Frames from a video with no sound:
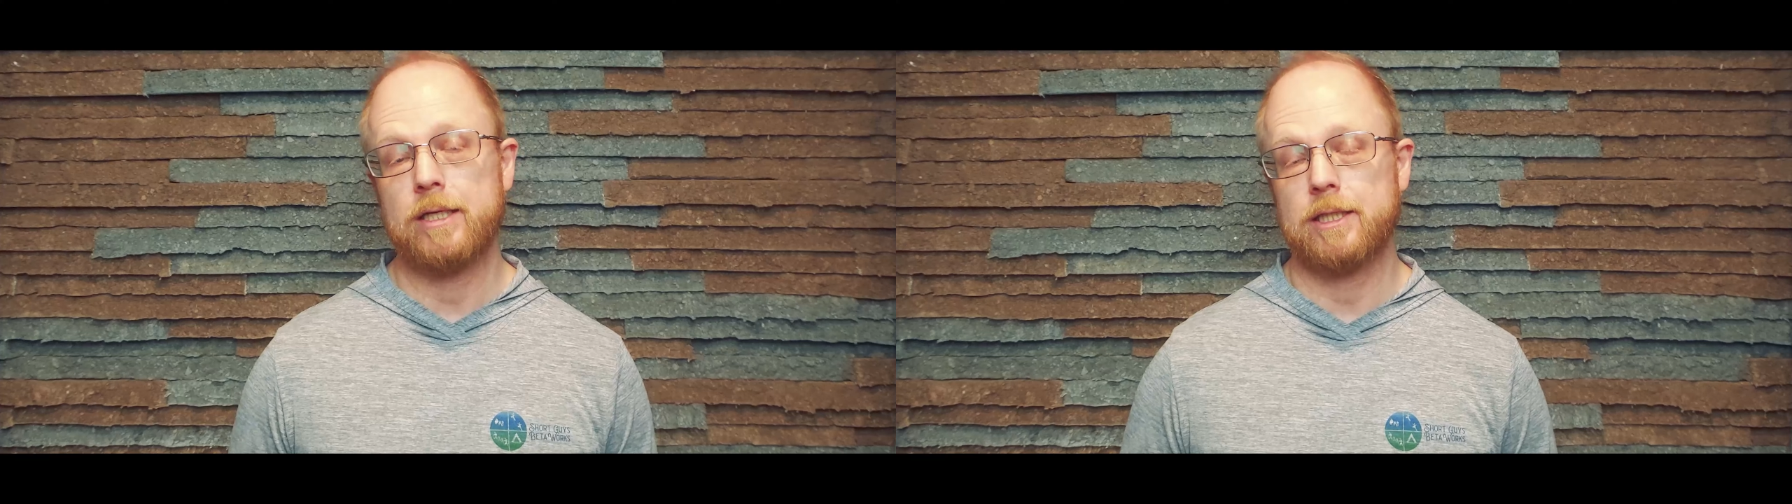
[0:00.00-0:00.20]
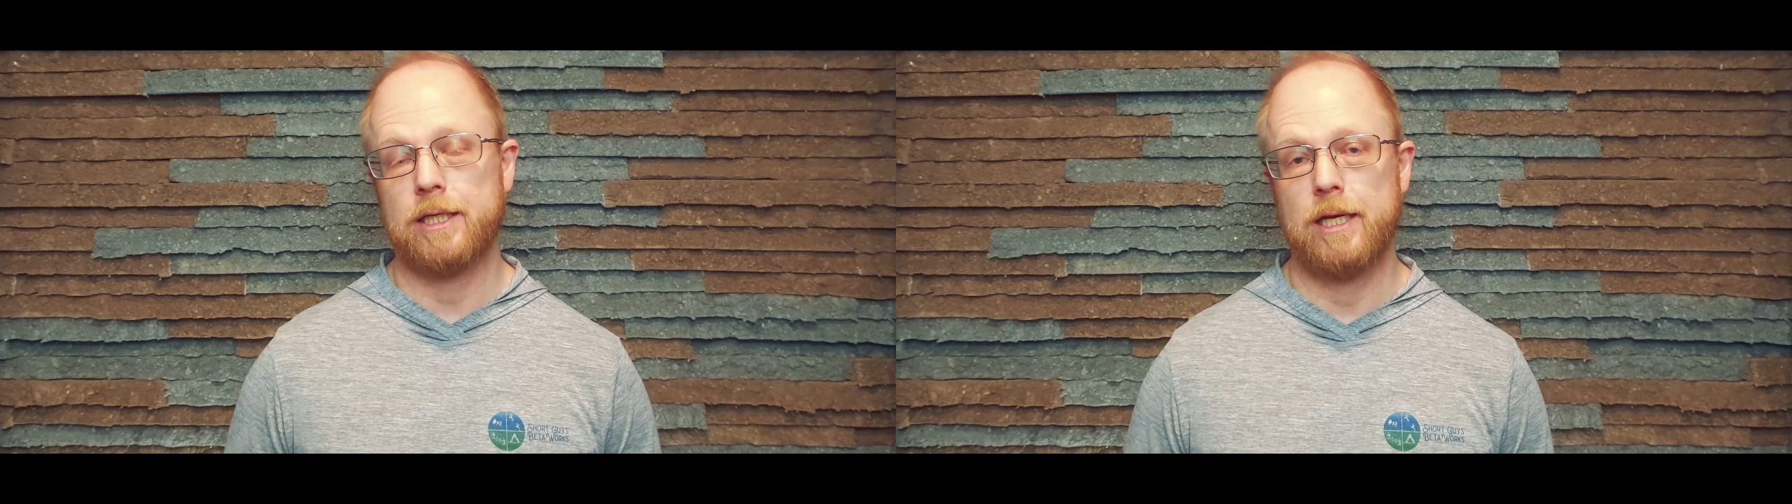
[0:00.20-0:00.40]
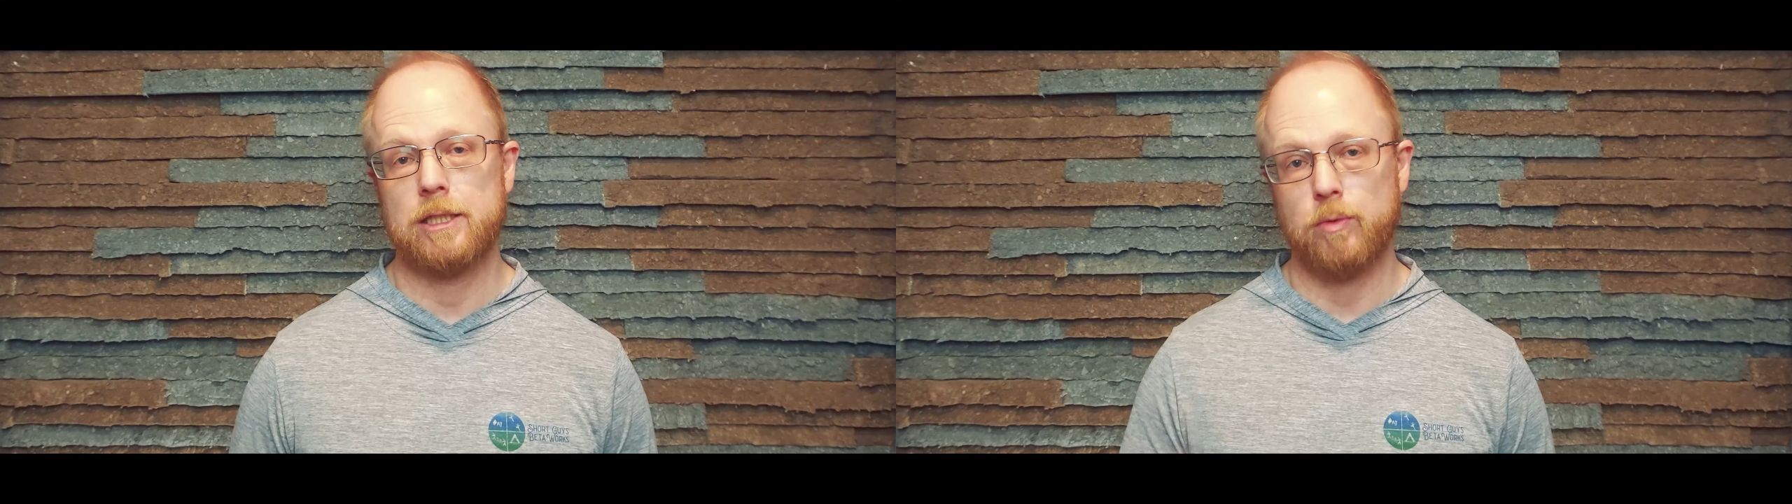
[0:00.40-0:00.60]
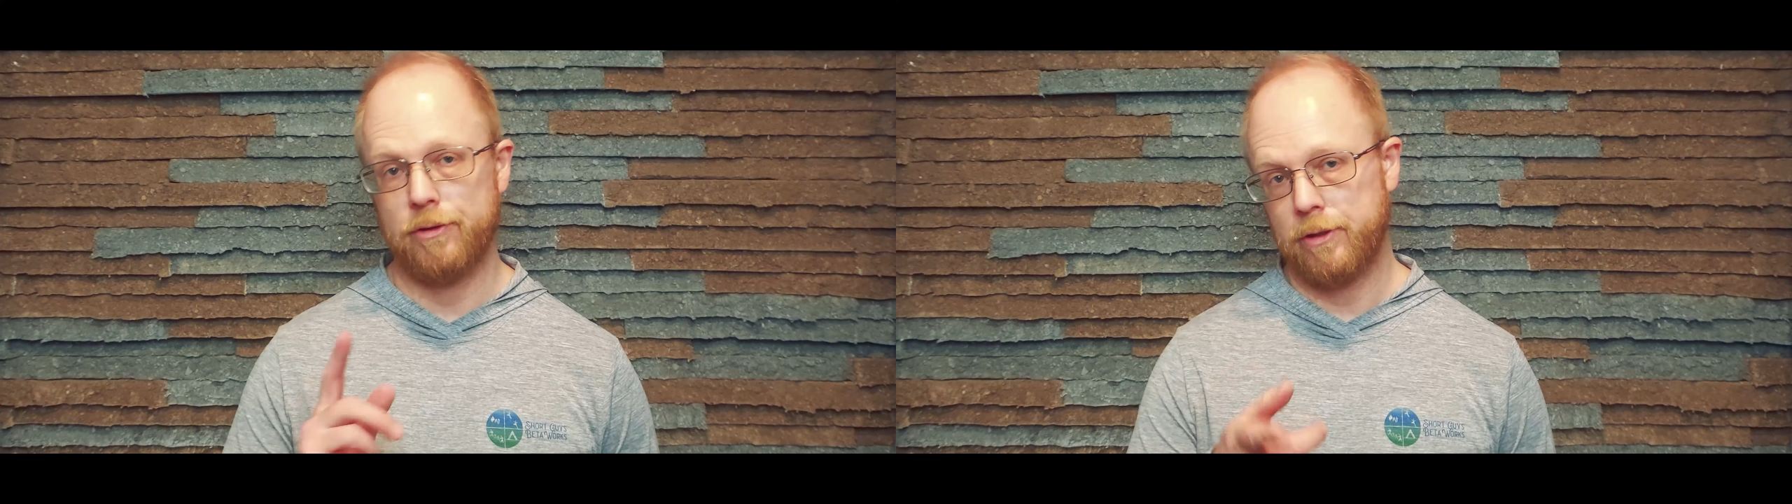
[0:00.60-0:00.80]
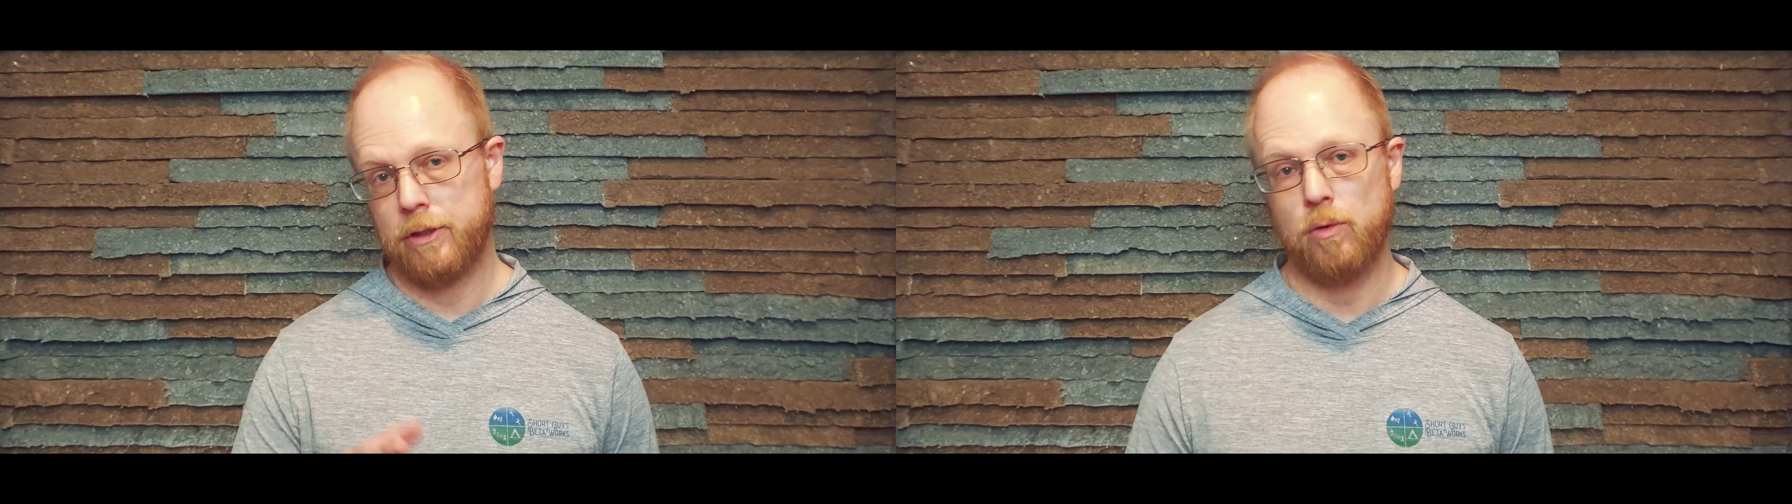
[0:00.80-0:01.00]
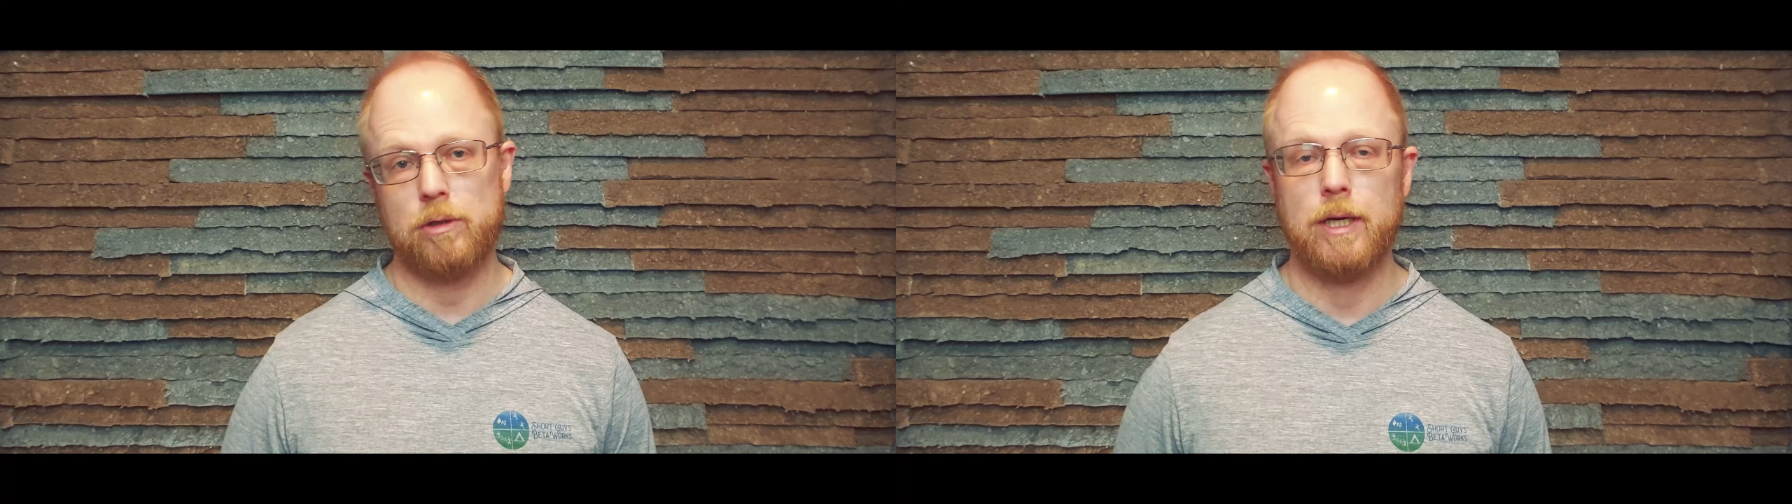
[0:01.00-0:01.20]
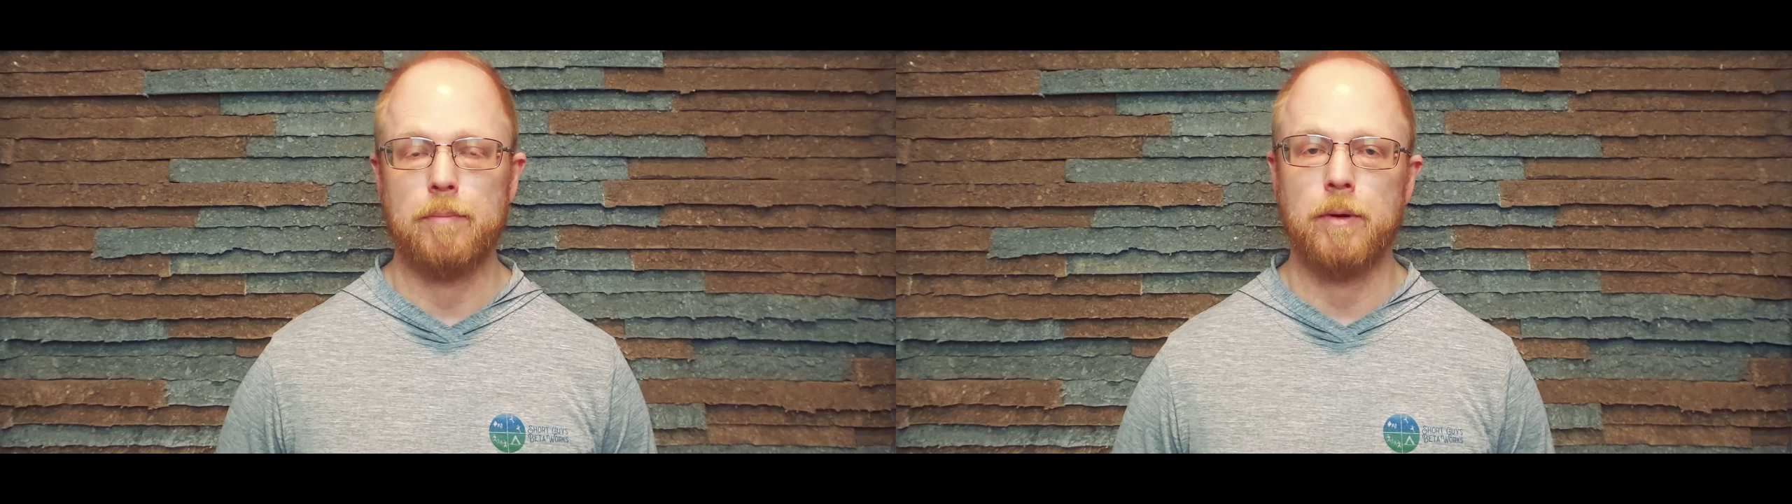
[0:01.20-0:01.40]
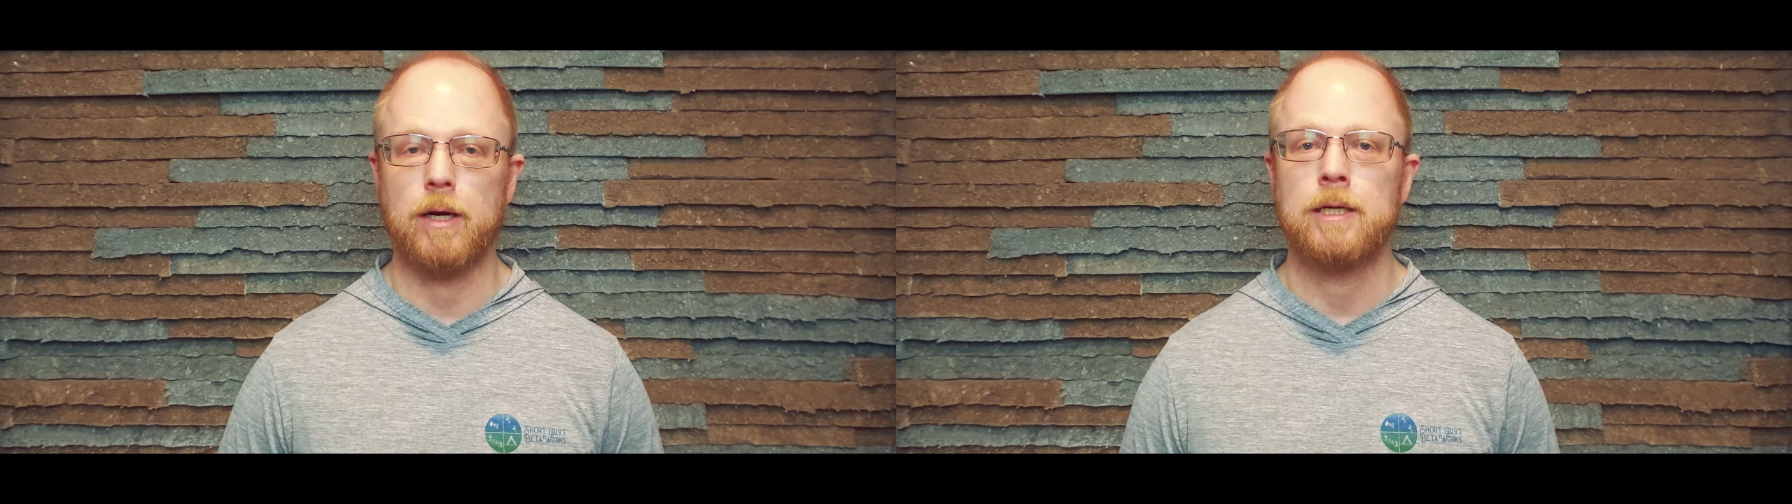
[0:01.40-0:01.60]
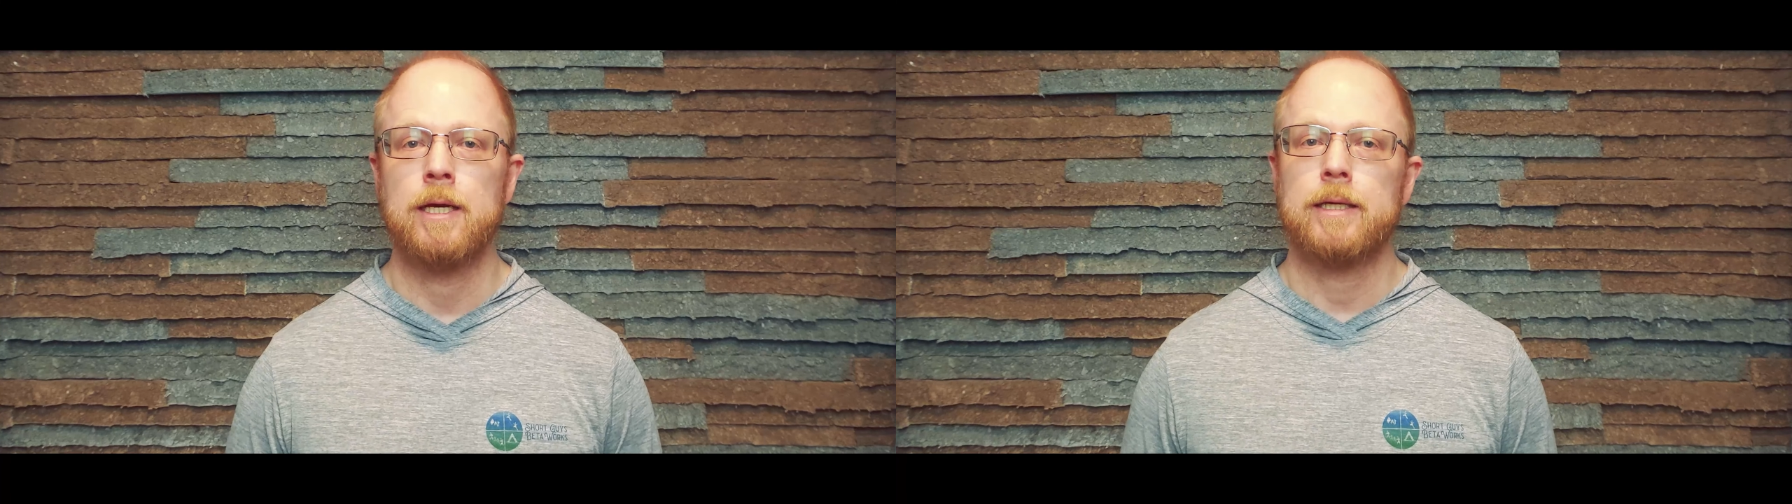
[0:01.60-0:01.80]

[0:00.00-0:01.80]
that's the case with your crampon,